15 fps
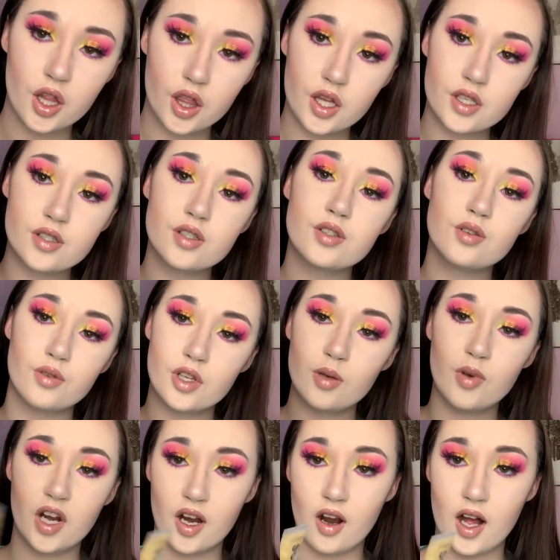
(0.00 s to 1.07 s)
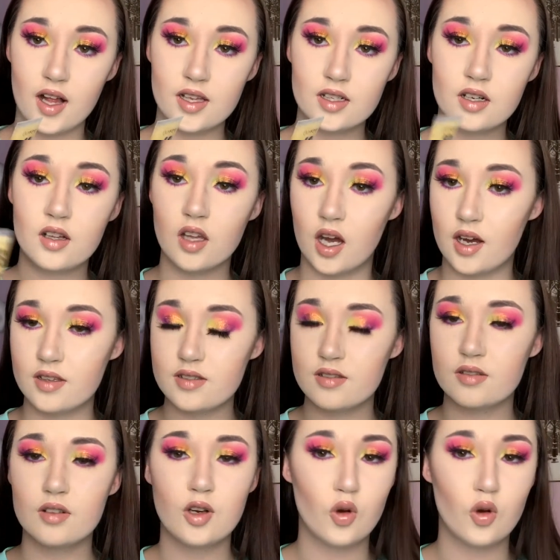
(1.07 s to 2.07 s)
this is a really pretty gloss.